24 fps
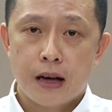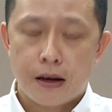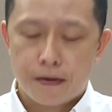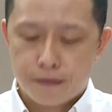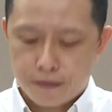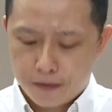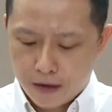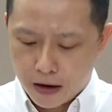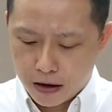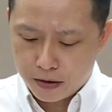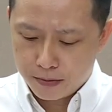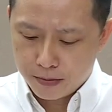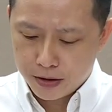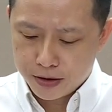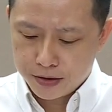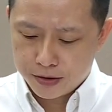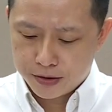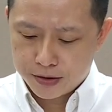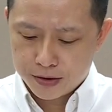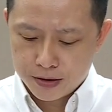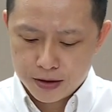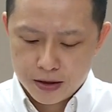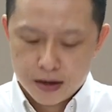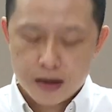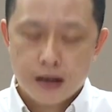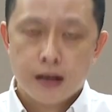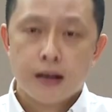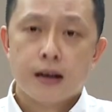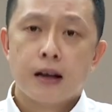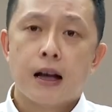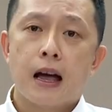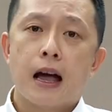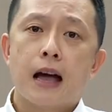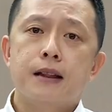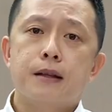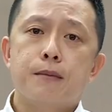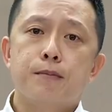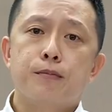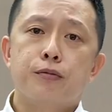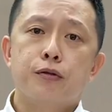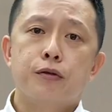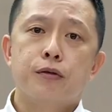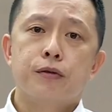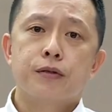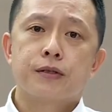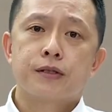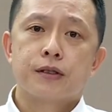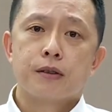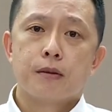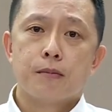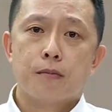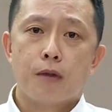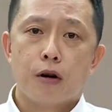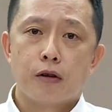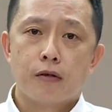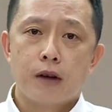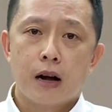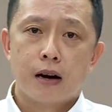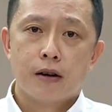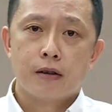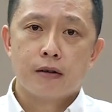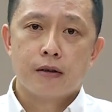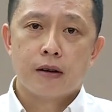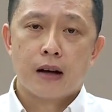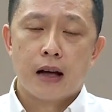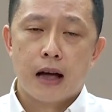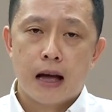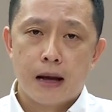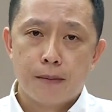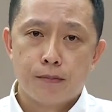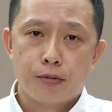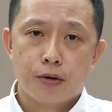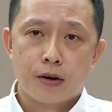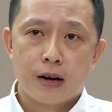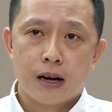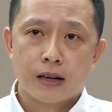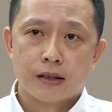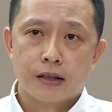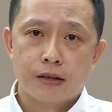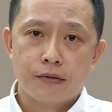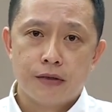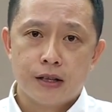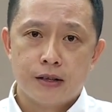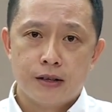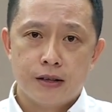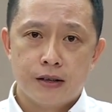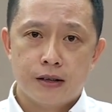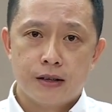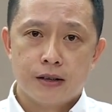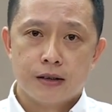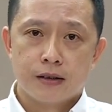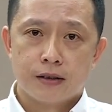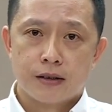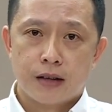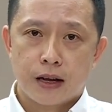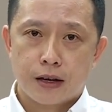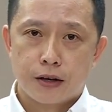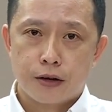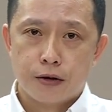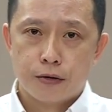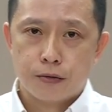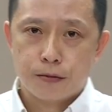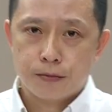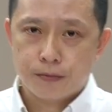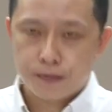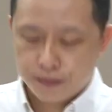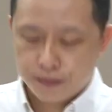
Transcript: environment and improves morale and productivity. Thank you.